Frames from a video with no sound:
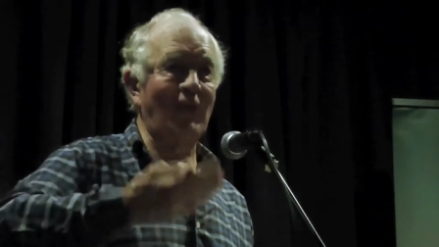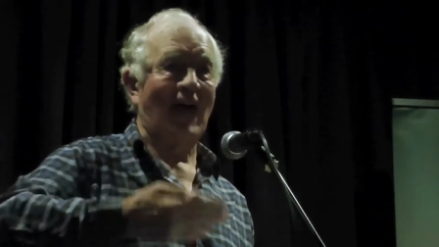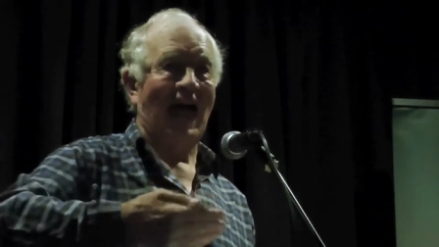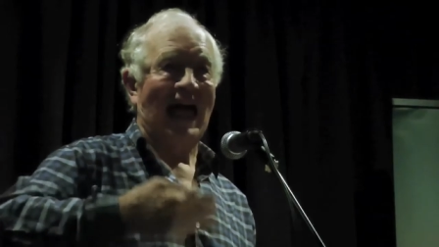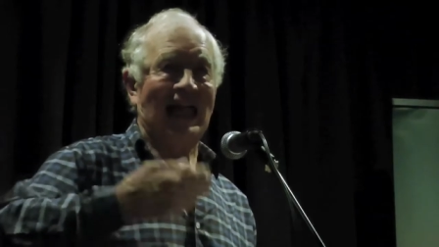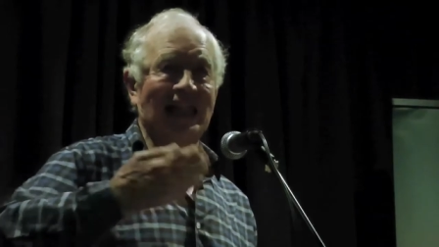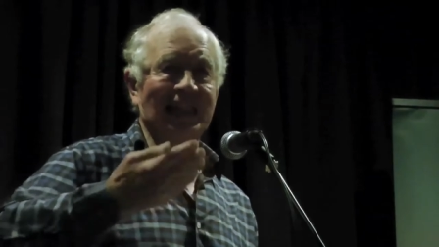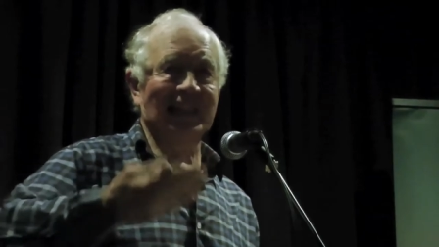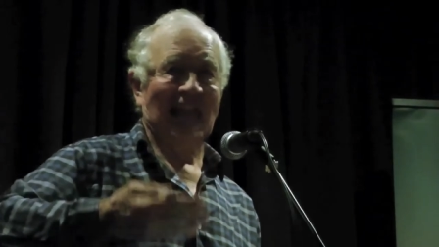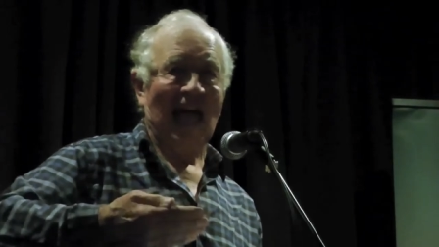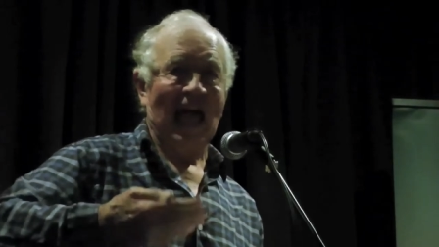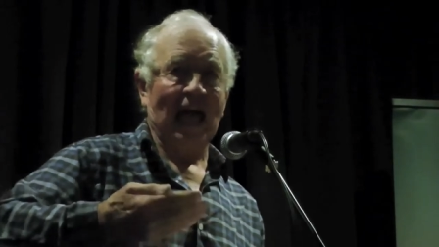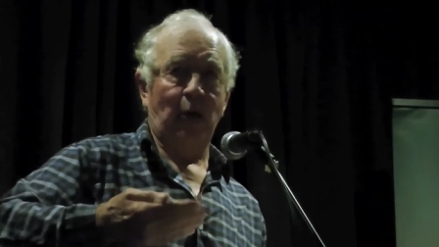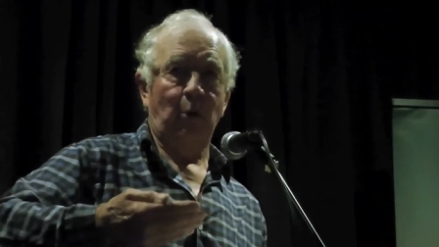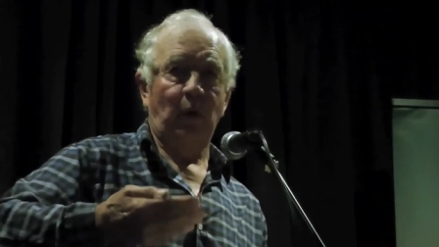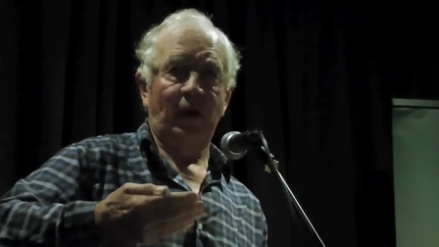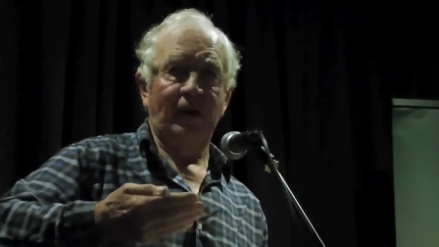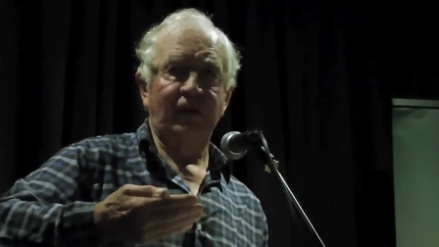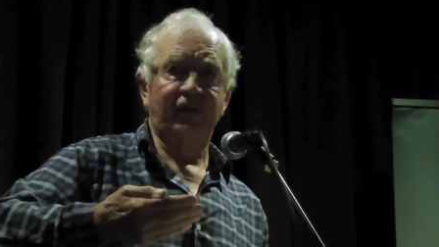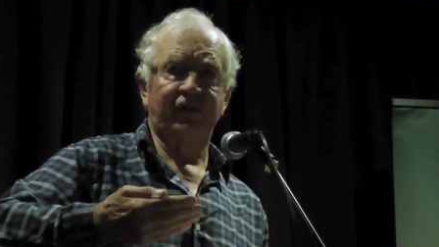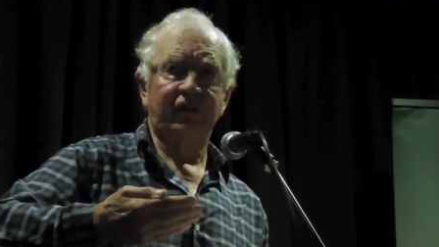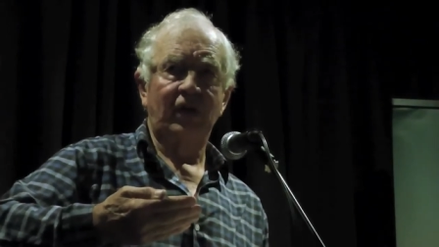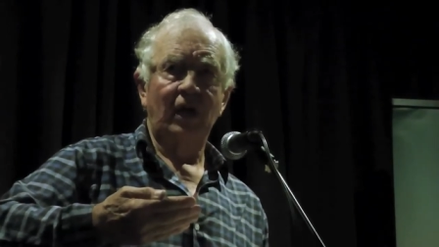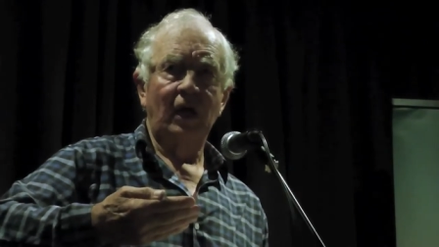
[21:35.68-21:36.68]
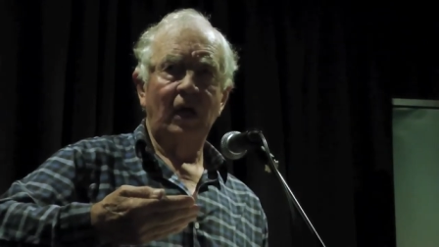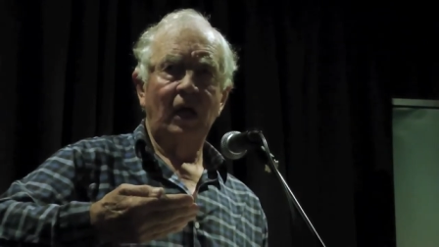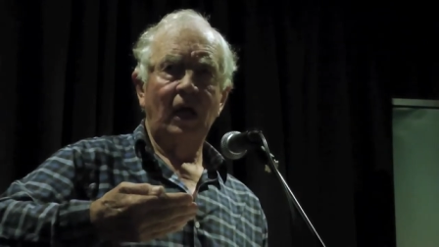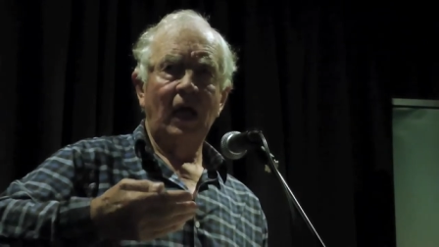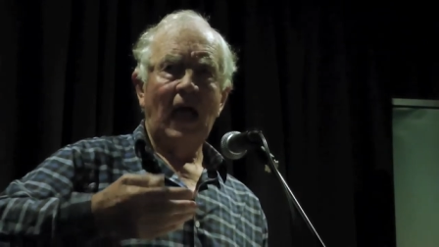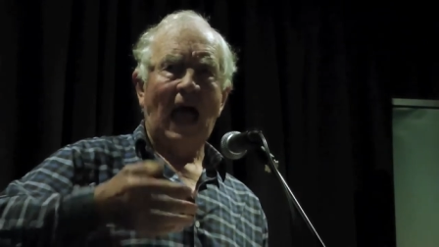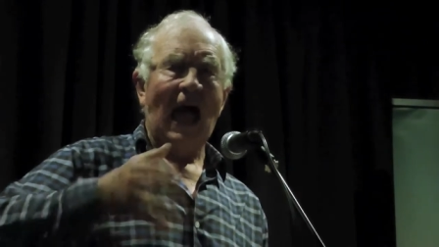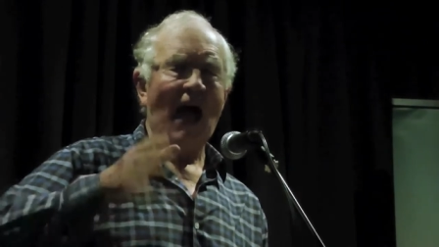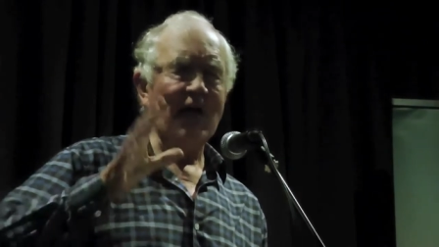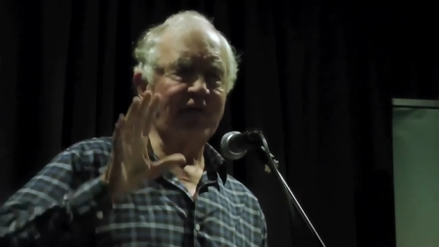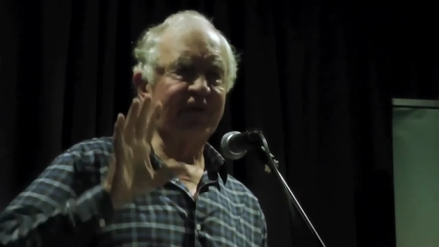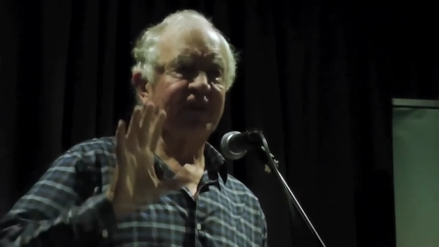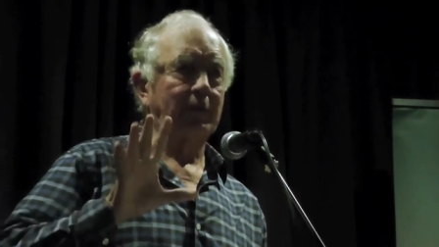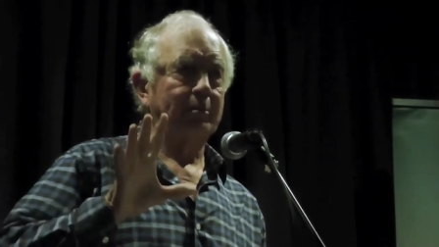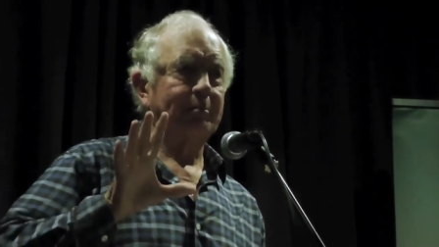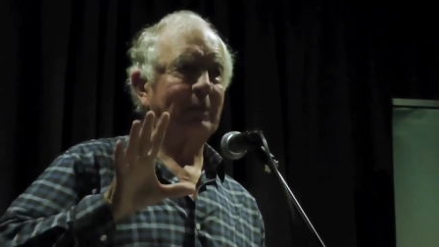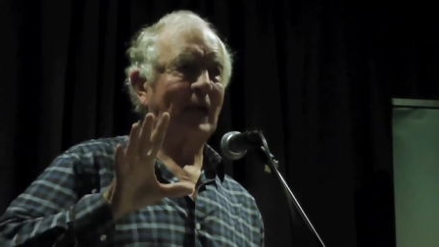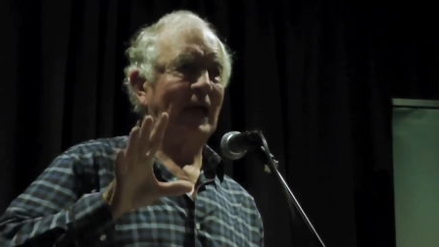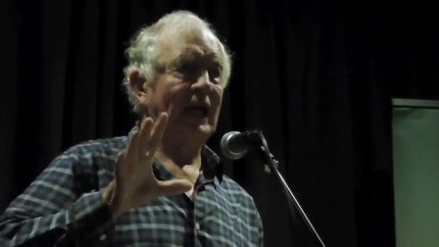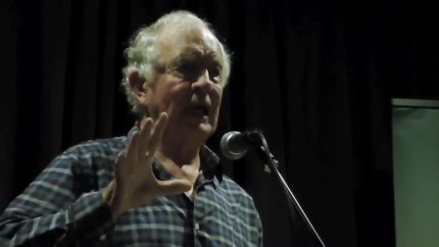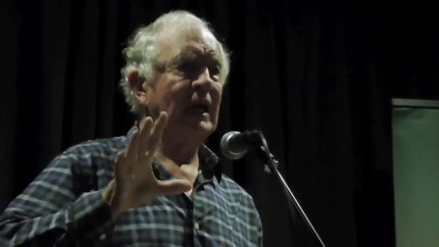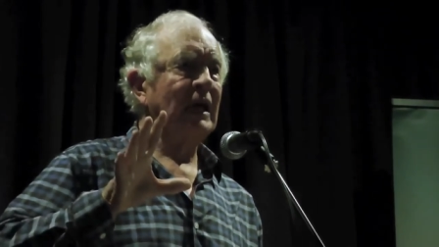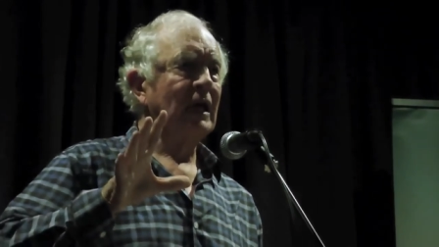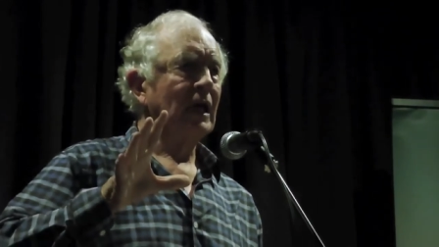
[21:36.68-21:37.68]
that language have to
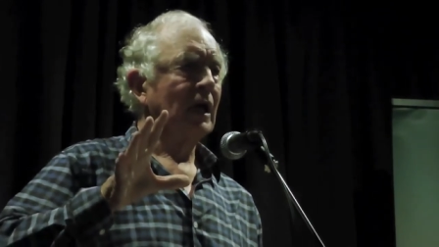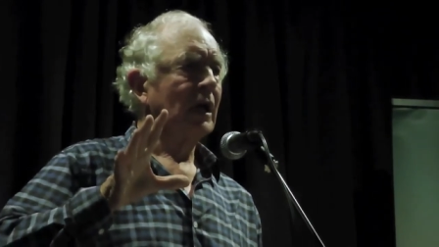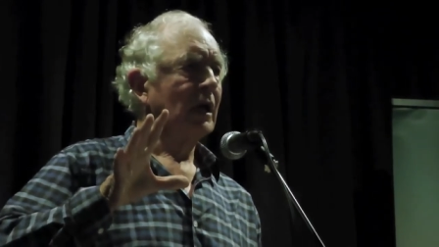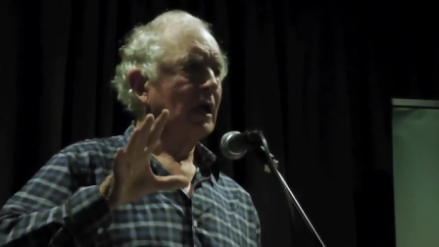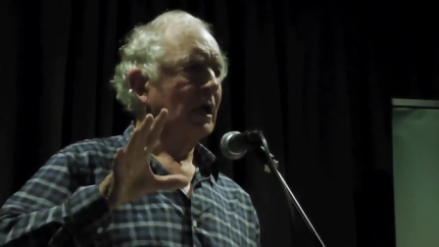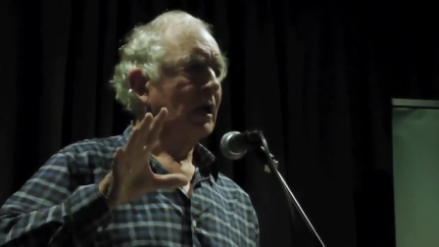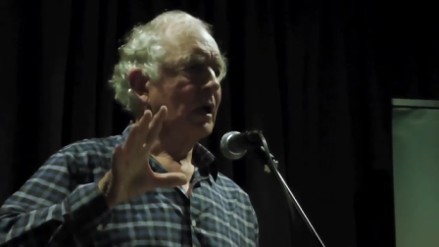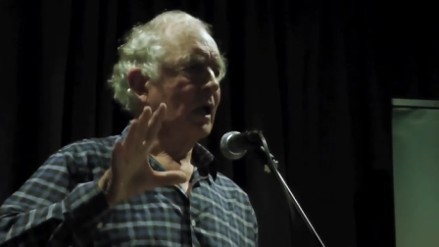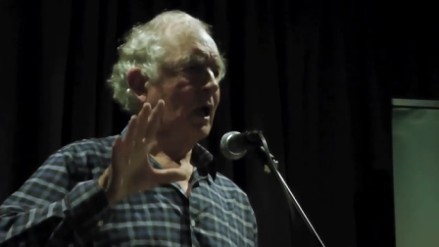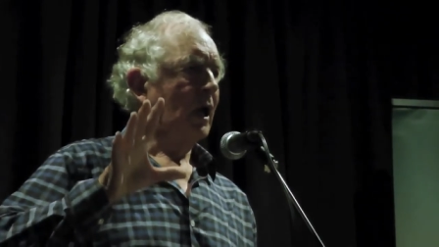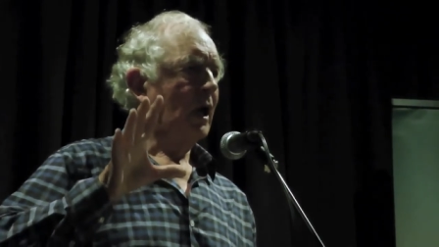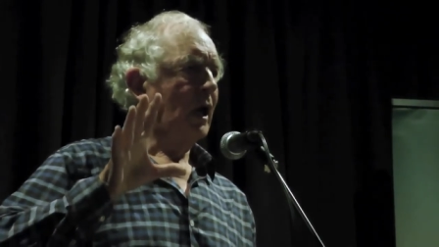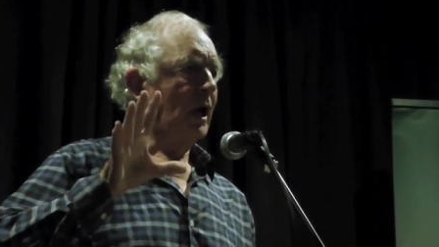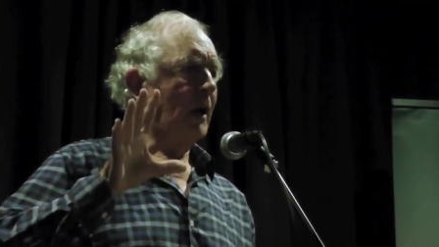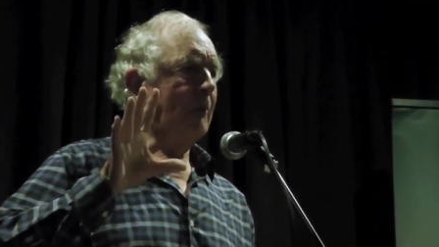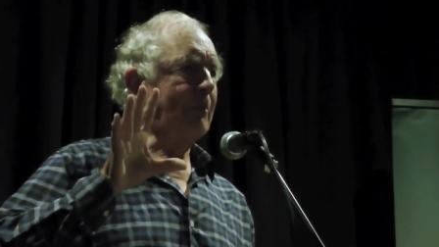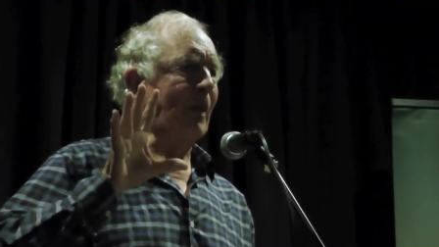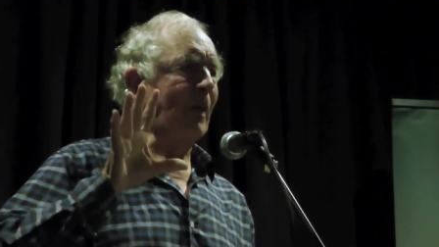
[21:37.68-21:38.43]
be a